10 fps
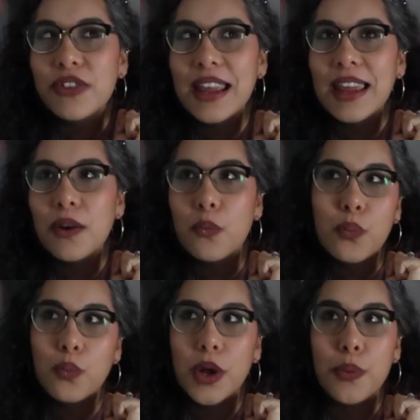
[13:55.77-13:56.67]
think it,
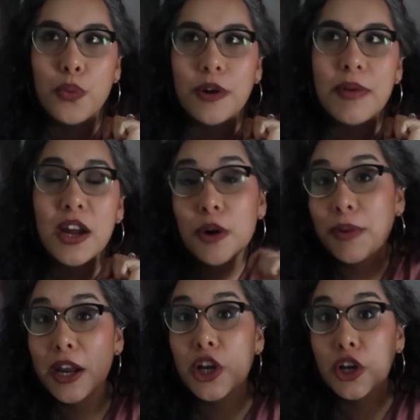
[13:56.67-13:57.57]
it would be her,
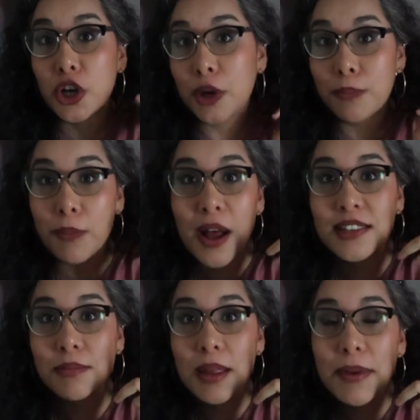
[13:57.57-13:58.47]
but it could
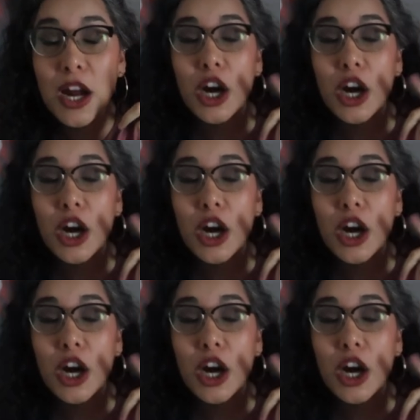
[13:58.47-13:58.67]
possibly be